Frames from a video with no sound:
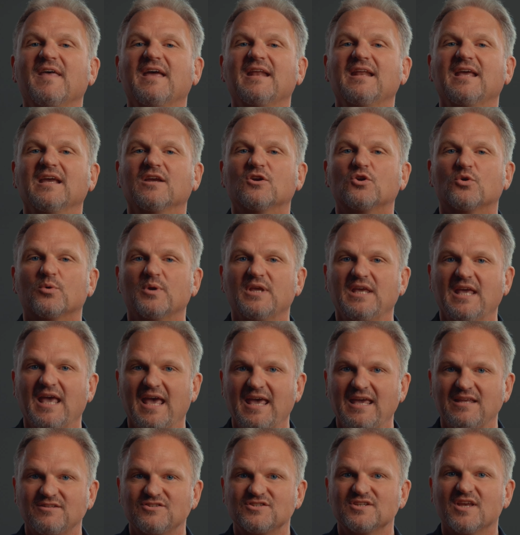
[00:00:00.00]
then it
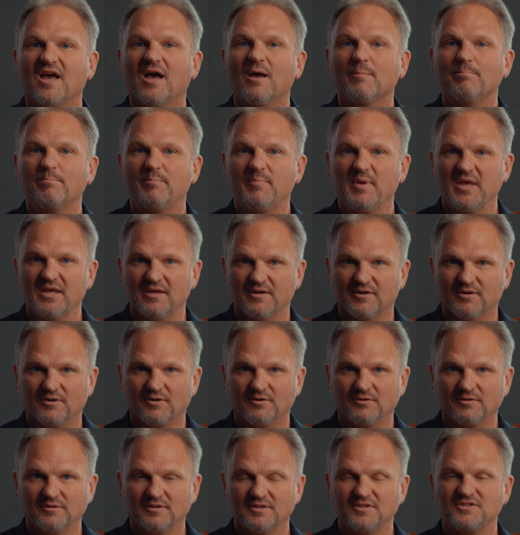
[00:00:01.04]
creates a
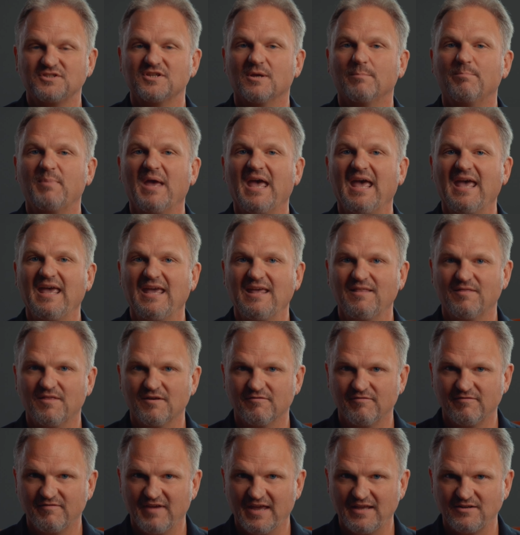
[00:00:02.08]
bill to pay the
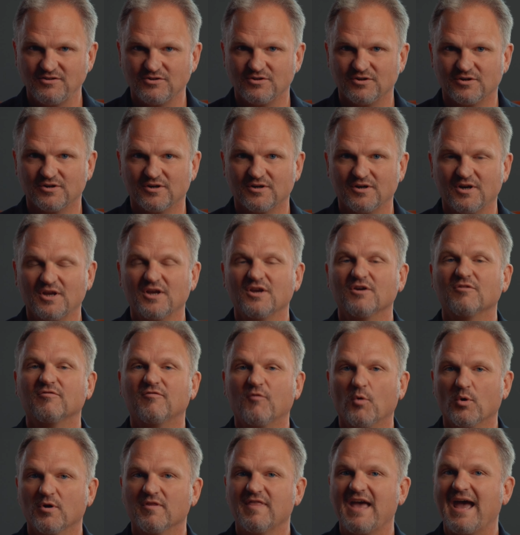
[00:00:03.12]
vendor
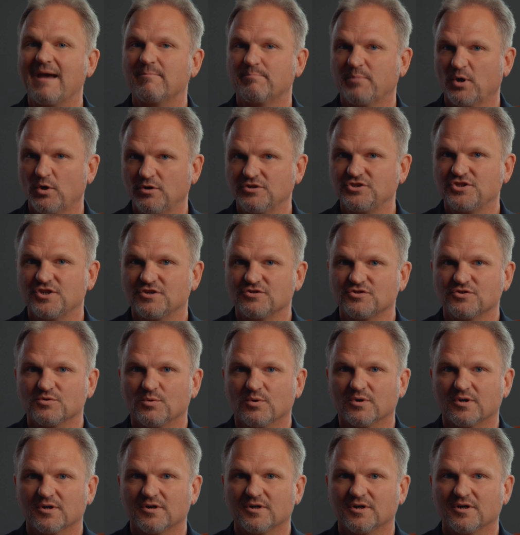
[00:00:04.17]
for that purchase
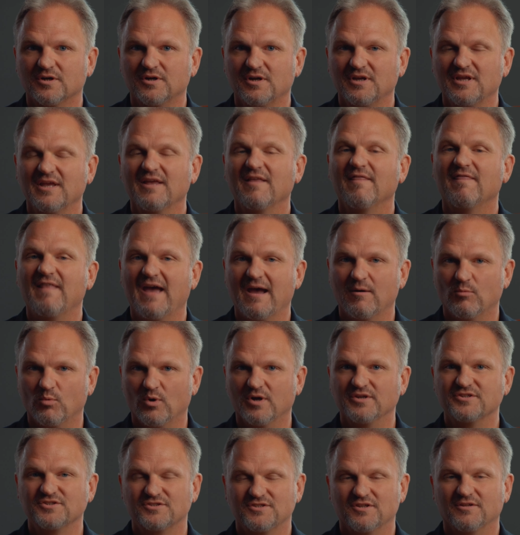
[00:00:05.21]
order that
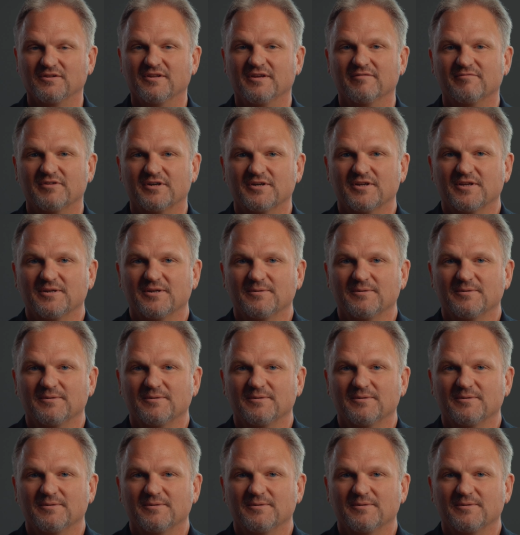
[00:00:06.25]
was delivered.